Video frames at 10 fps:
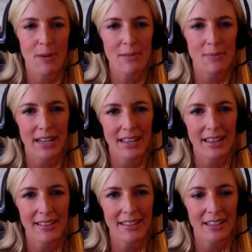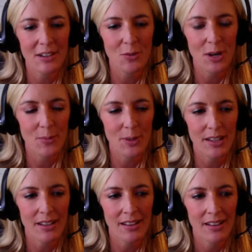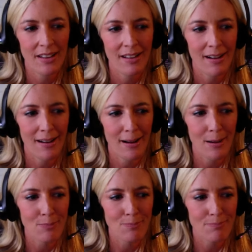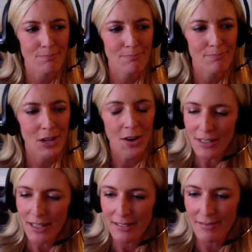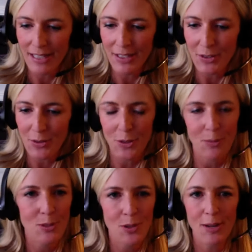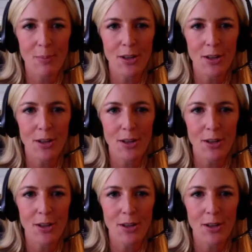but I can't think of what we called it in the newsroom. So I apologize.